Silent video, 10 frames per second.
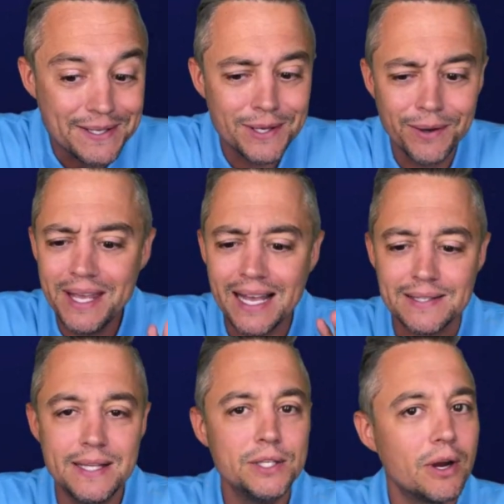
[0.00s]
So yes,
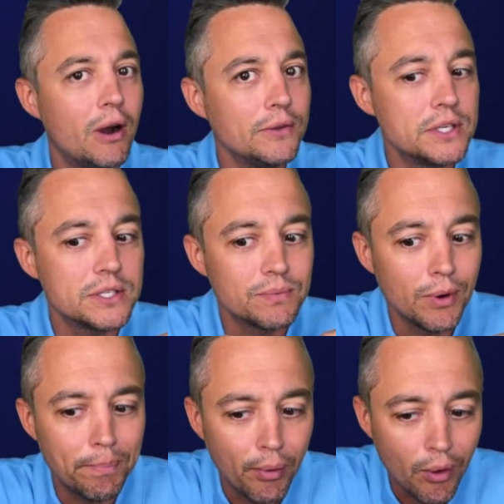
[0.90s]
these are all just
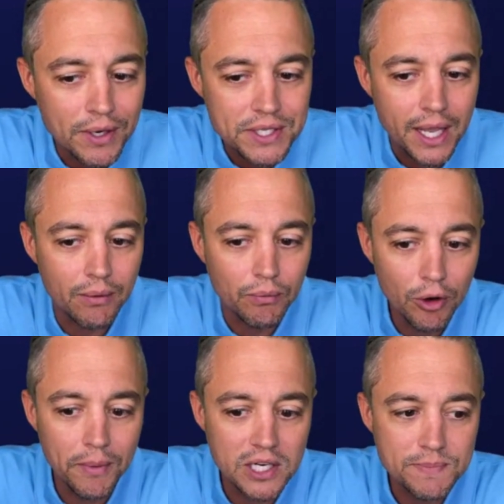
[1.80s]
reports and
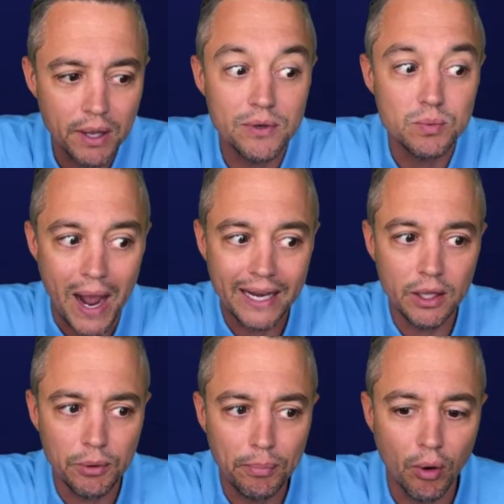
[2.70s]
rumors, but it was widely
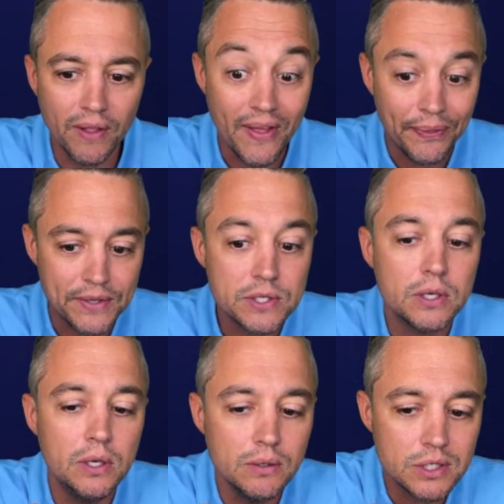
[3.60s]
reported that this
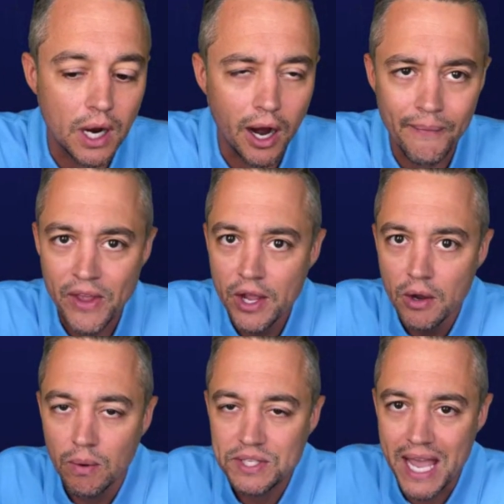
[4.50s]
QStar
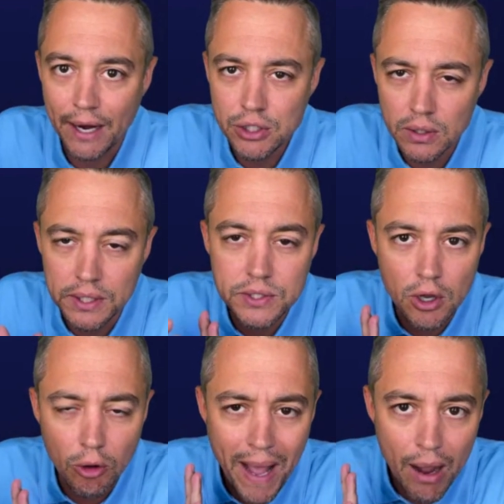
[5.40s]
was actually
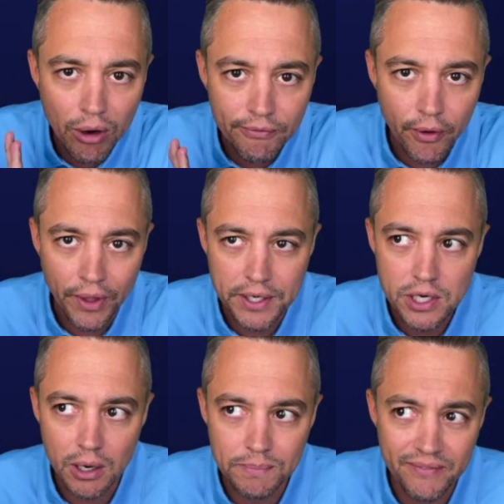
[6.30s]
so powerful in
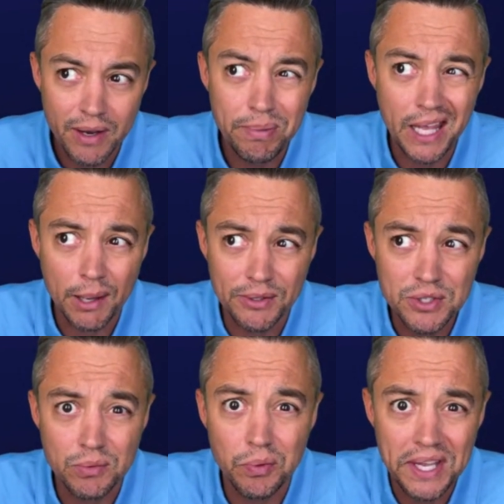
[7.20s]
terms of it being able
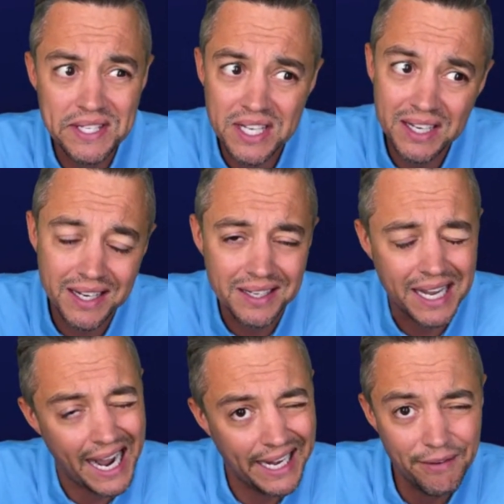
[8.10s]
to reason and
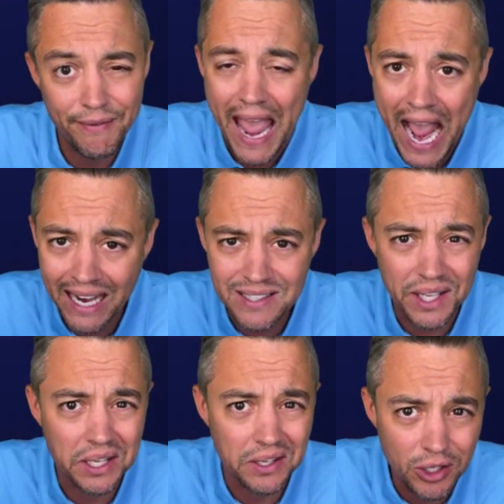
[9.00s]
kind of act
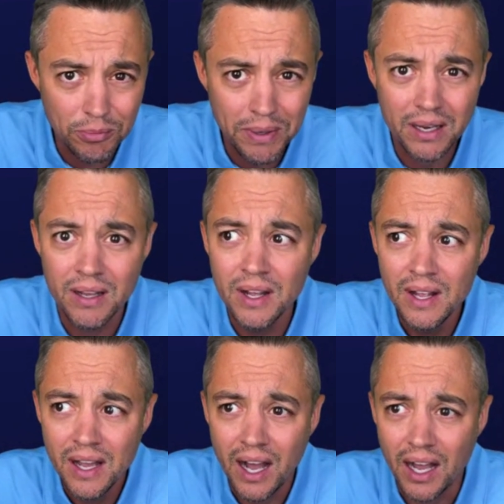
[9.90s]
like a human,
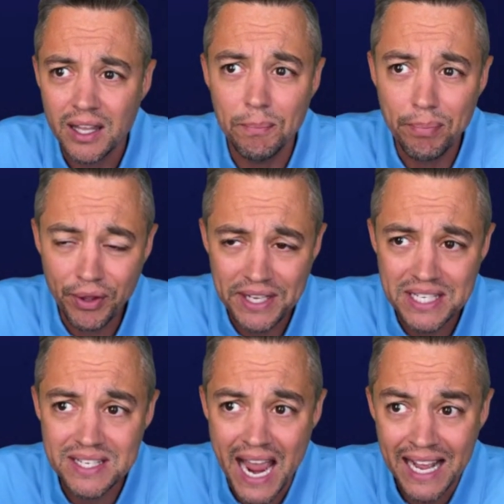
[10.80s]
complete
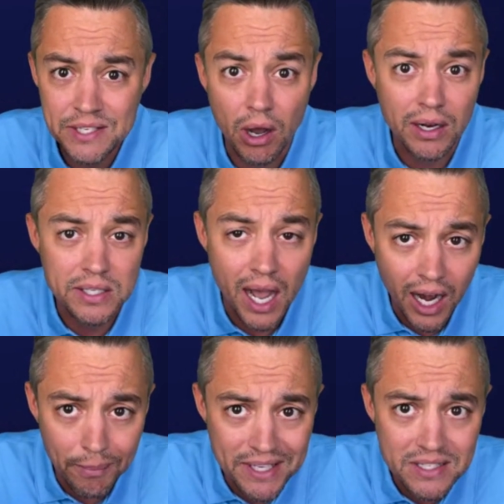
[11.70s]
tasks
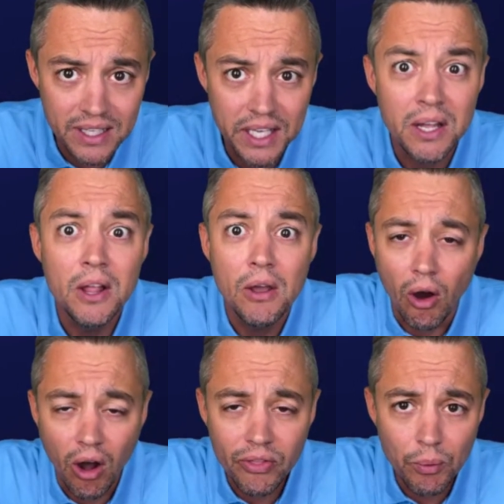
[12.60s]
autonomously
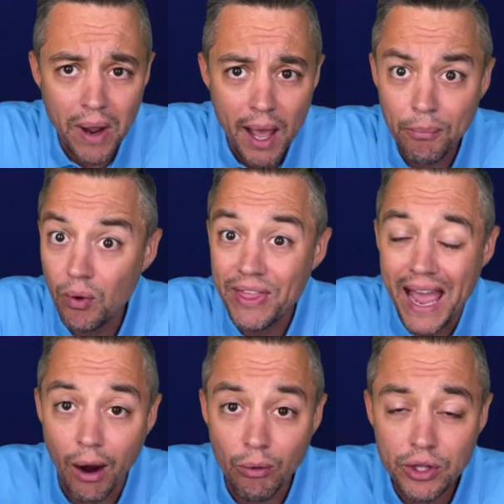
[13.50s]
on the web
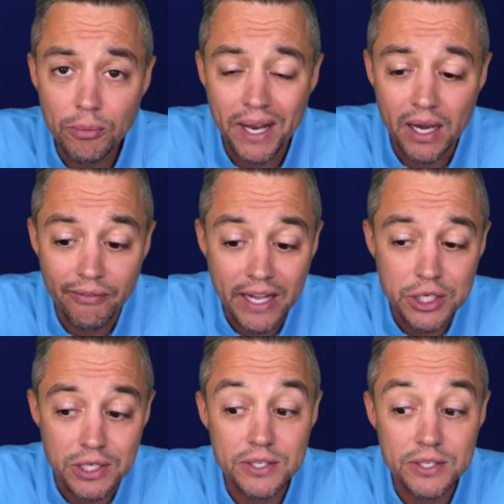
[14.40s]
without human intervention.